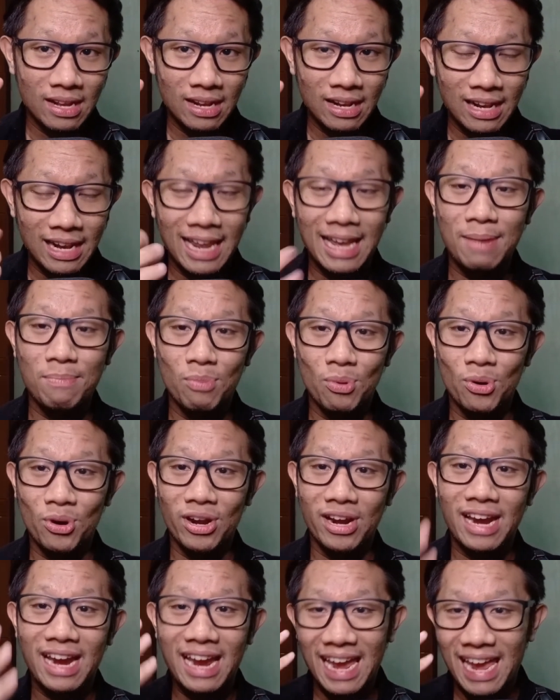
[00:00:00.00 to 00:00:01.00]

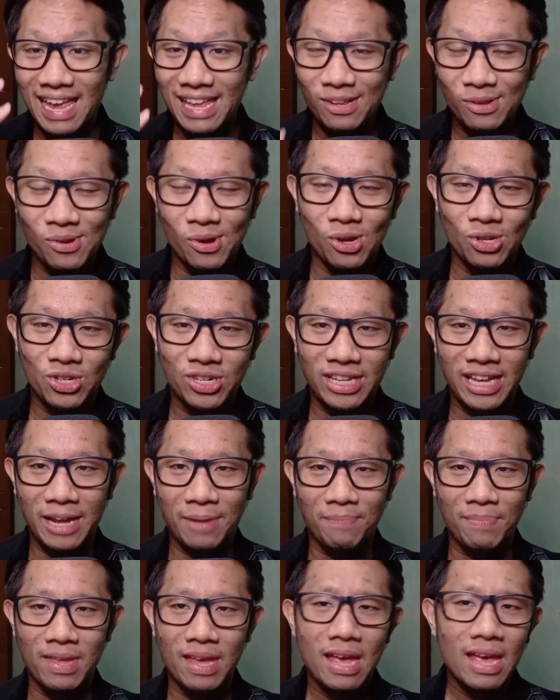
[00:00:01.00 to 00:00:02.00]
labor and
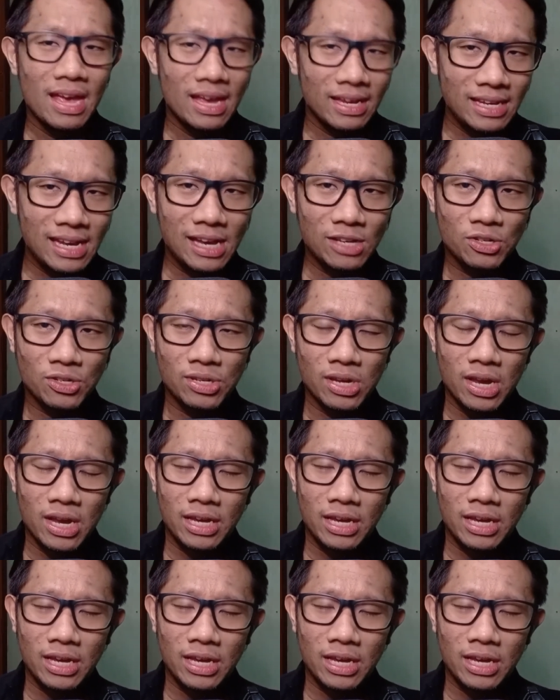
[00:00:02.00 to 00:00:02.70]
costing. Yes,